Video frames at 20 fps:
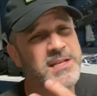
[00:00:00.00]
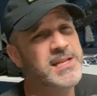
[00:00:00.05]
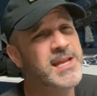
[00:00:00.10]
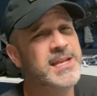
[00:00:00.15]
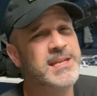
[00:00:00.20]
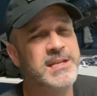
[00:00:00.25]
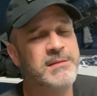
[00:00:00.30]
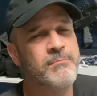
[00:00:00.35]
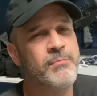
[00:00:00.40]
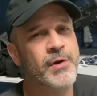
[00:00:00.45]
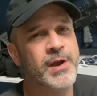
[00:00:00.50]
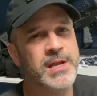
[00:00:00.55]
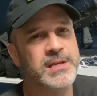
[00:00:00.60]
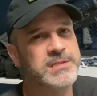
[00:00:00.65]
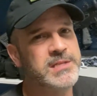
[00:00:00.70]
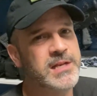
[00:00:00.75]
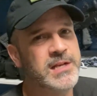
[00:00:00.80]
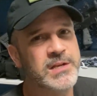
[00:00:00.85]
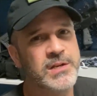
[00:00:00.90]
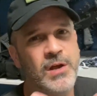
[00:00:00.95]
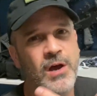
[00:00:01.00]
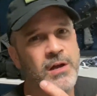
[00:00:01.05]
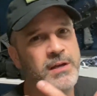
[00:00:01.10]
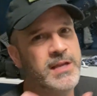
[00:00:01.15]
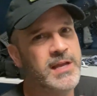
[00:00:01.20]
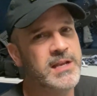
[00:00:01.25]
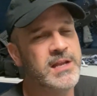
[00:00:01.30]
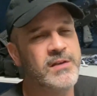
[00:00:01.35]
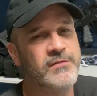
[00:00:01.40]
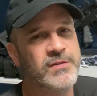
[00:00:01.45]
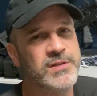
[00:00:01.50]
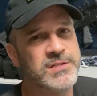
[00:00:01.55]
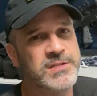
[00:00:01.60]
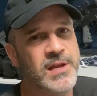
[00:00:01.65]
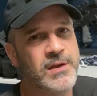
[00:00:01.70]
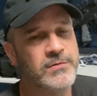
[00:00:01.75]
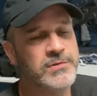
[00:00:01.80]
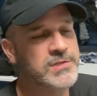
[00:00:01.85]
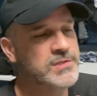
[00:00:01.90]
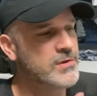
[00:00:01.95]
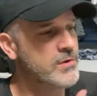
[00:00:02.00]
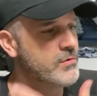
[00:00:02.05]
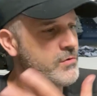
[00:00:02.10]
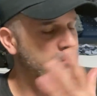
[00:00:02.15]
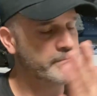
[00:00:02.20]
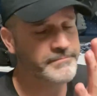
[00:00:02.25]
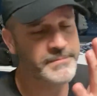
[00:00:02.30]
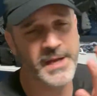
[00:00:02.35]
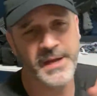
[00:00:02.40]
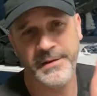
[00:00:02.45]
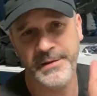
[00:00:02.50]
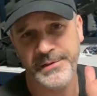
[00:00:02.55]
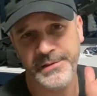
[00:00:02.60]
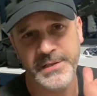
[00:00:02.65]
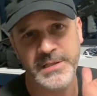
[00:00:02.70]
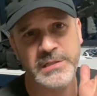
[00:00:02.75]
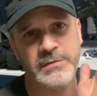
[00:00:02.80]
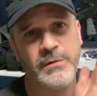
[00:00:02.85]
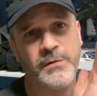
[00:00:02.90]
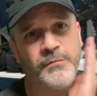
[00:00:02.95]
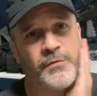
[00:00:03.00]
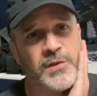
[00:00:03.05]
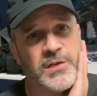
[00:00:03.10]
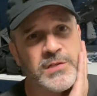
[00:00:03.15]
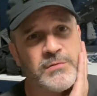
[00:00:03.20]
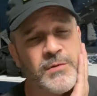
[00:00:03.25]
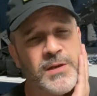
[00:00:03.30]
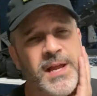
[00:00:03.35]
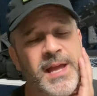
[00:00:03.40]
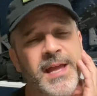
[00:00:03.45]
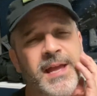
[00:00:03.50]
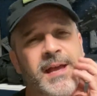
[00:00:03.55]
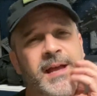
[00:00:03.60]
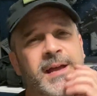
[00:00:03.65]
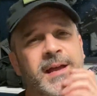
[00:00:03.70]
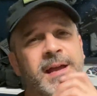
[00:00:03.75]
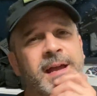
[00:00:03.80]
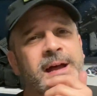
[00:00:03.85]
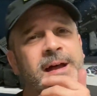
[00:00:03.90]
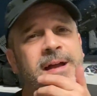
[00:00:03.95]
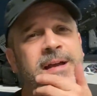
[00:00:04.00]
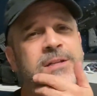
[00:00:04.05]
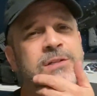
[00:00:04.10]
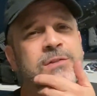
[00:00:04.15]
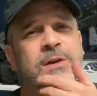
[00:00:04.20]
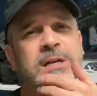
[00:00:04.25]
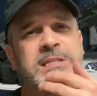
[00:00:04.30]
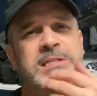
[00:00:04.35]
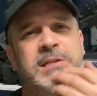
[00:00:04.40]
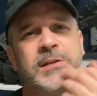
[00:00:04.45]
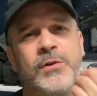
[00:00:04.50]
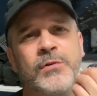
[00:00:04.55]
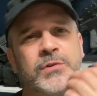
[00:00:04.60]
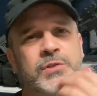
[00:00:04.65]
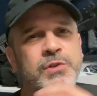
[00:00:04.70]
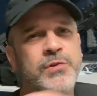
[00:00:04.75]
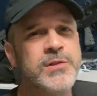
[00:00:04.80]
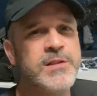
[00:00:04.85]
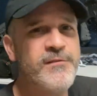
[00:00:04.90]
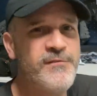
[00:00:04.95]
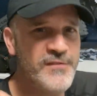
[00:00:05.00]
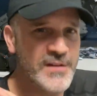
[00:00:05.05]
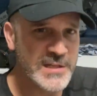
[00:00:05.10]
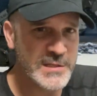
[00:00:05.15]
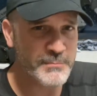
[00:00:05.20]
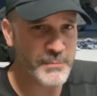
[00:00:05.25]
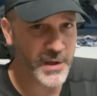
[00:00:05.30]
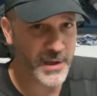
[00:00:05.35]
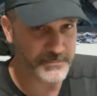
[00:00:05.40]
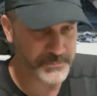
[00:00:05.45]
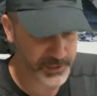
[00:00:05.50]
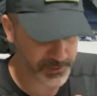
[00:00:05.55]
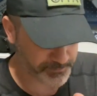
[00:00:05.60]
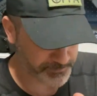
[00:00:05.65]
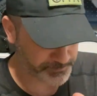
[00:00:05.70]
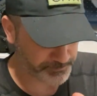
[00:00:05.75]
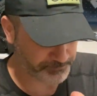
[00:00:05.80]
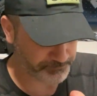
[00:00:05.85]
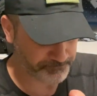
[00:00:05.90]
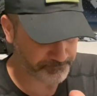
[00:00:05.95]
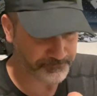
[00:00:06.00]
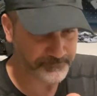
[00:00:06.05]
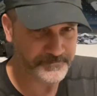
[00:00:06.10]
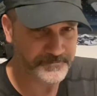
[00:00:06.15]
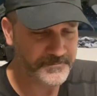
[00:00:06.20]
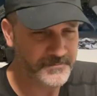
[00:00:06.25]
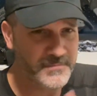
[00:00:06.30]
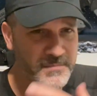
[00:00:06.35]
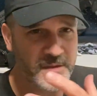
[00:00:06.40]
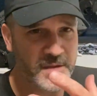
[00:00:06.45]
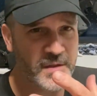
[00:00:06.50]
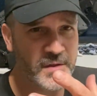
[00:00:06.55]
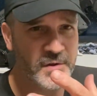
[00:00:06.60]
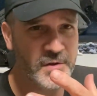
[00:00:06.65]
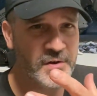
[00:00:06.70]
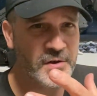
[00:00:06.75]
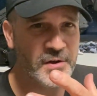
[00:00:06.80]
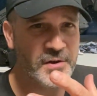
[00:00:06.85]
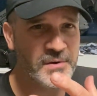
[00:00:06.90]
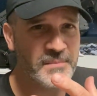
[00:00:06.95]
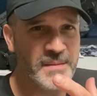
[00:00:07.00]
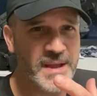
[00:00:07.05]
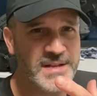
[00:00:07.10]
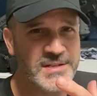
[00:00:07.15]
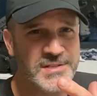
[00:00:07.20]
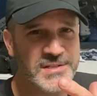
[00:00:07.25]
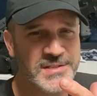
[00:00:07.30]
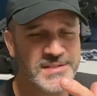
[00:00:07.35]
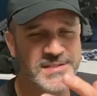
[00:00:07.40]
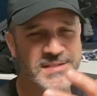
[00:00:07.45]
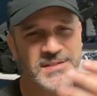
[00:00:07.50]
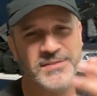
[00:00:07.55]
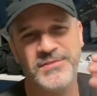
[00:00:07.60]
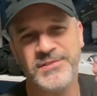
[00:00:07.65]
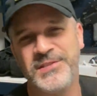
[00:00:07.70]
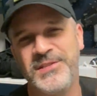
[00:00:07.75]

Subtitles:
get any breaks. They didn't knock any of us out. So yeah, clean sweep for this one. Interesting note, during the fist pumps, Connor mentions, he goes,